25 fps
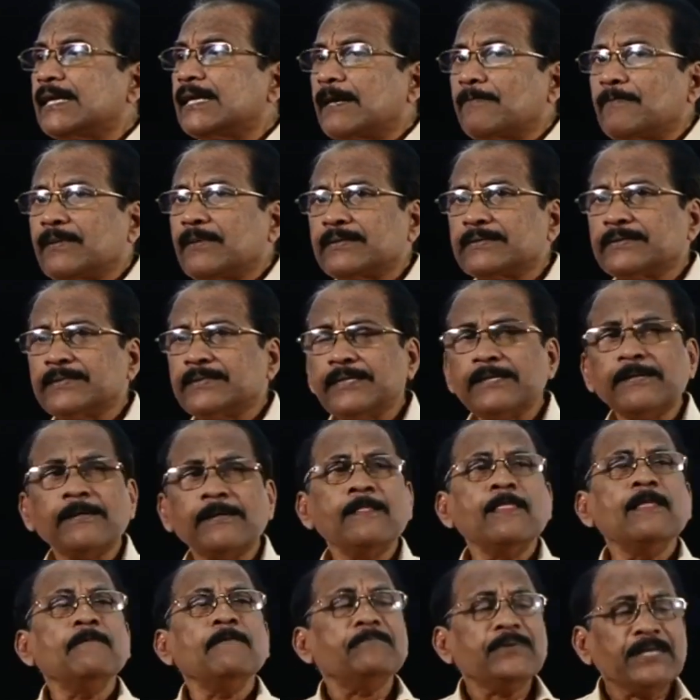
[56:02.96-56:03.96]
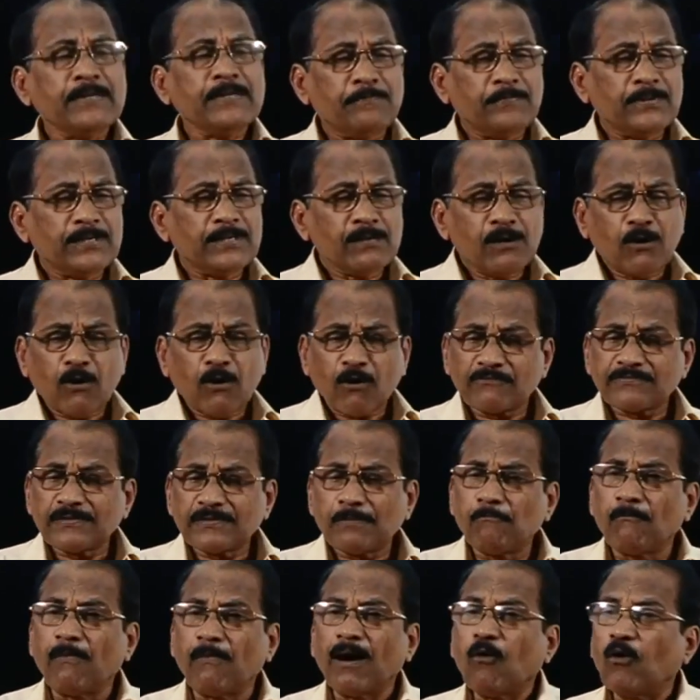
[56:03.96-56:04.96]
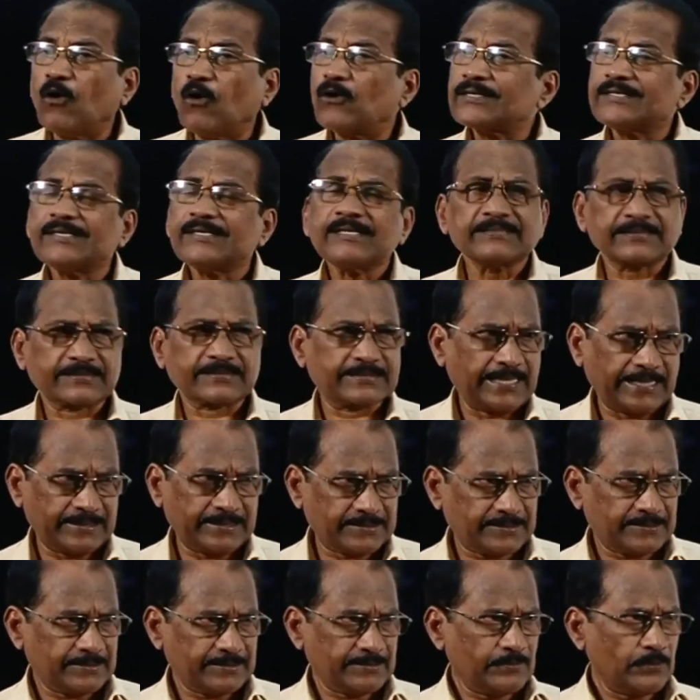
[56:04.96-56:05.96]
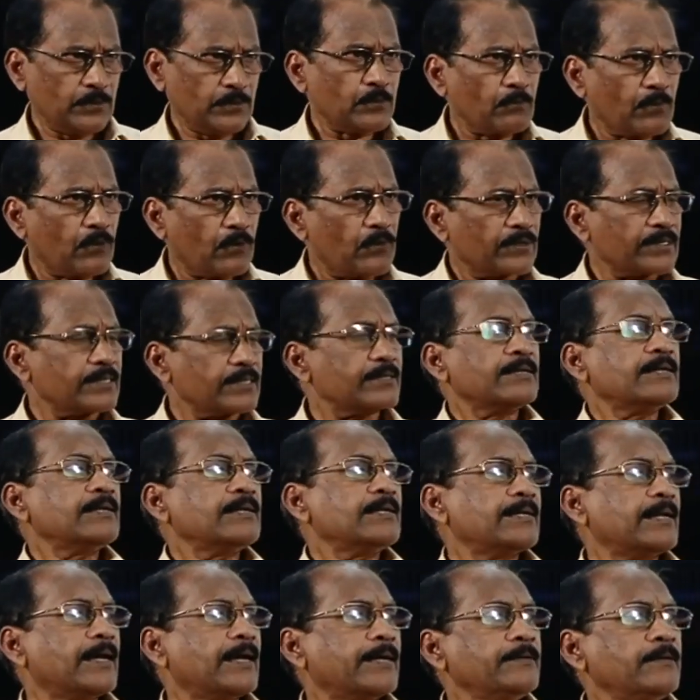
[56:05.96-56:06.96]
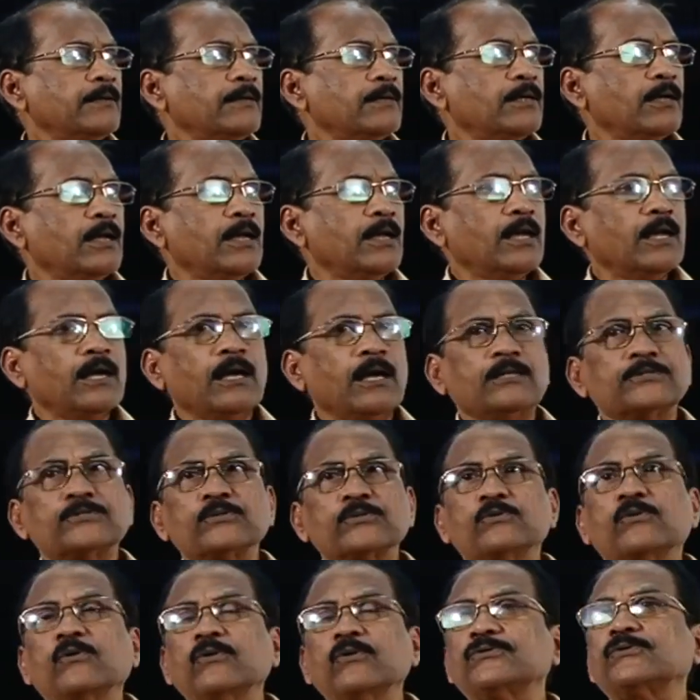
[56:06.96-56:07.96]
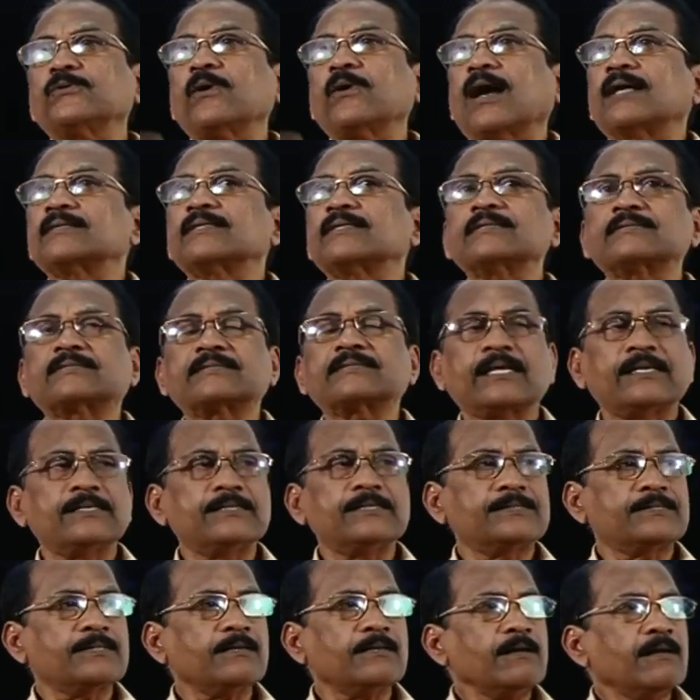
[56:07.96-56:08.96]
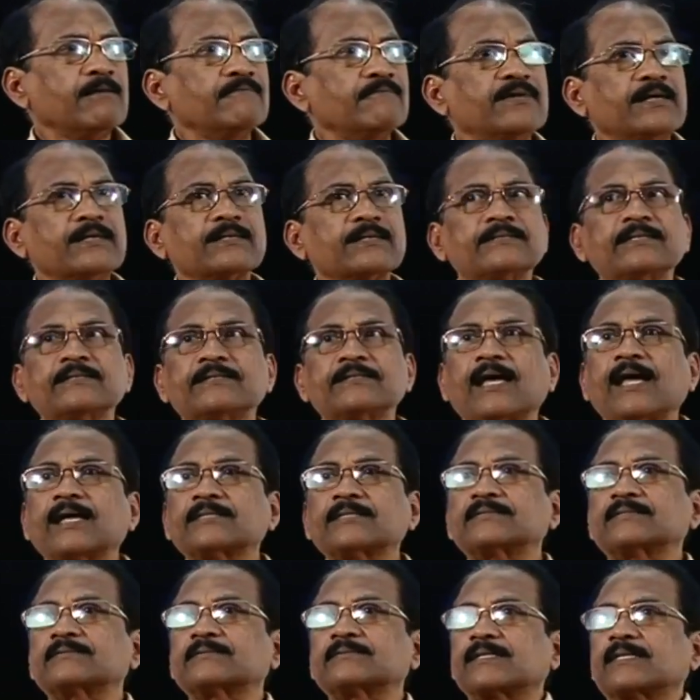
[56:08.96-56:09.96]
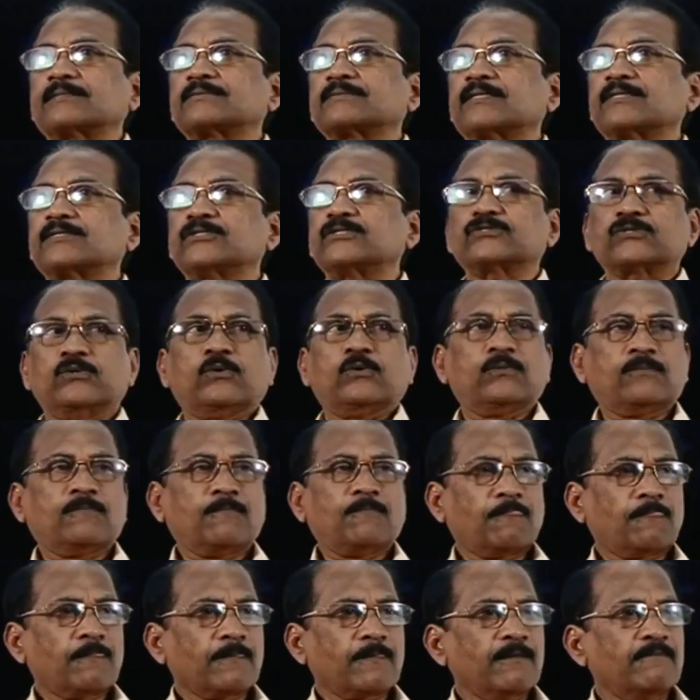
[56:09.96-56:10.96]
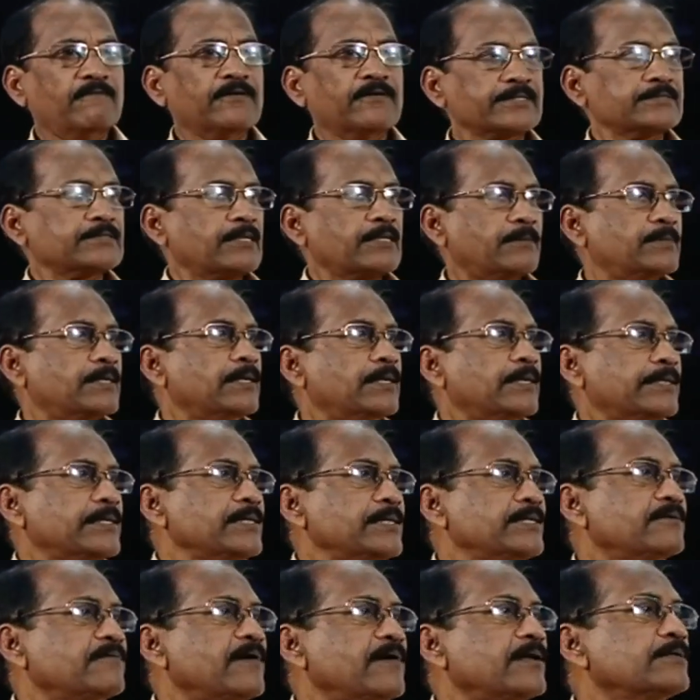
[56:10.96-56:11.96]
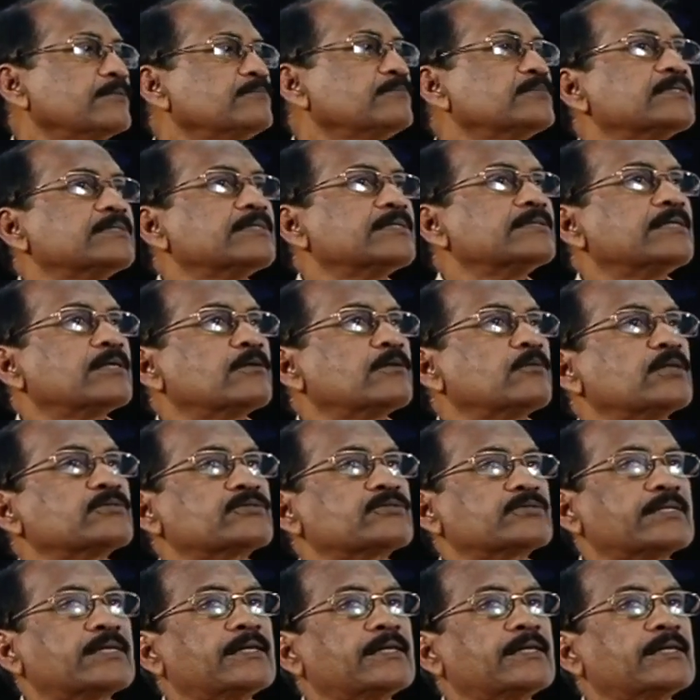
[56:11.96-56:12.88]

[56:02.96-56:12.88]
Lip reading: among the people of the border states or border line to go to other state where the tax structure is low. For example, in Trivandrum city there was